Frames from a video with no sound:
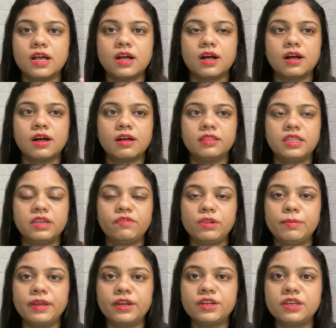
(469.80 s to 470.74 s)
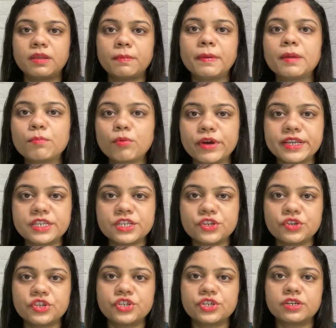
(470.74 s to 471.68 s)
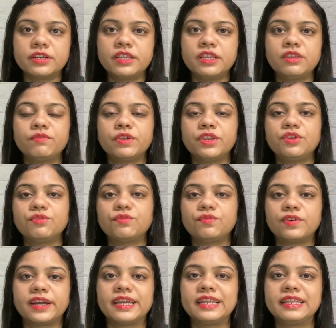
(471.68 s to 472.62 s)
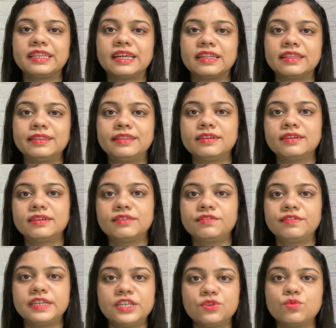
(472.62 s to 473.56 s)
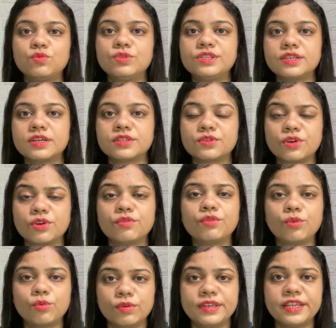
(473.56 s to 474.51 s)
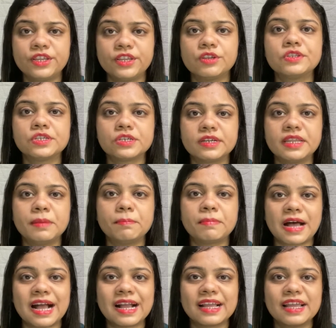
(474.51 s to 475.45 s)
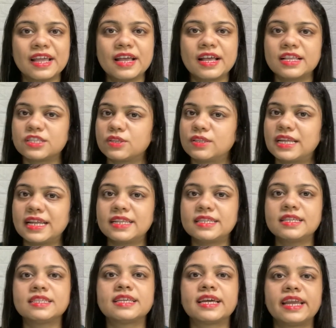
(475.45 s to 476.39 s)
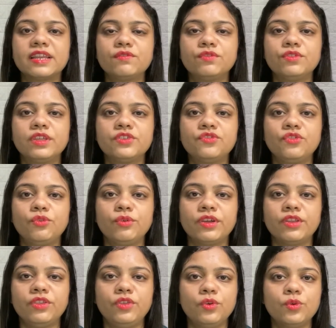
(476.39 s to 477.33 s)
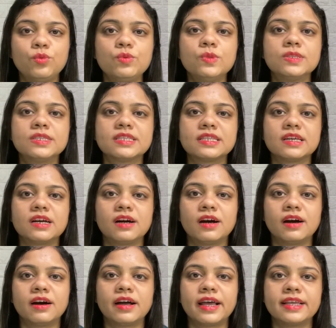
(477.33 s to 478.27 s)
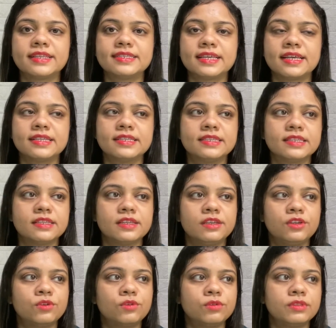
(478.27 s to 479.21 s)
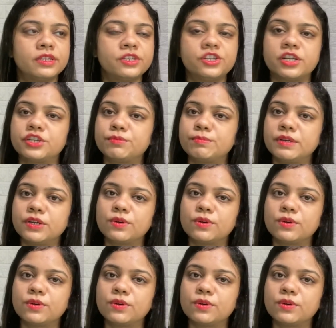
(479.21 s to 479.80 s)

There will be a tipping point in your journey when you find that the free tools are sort of holding your journey back. So that is a sign that you can use as the judgment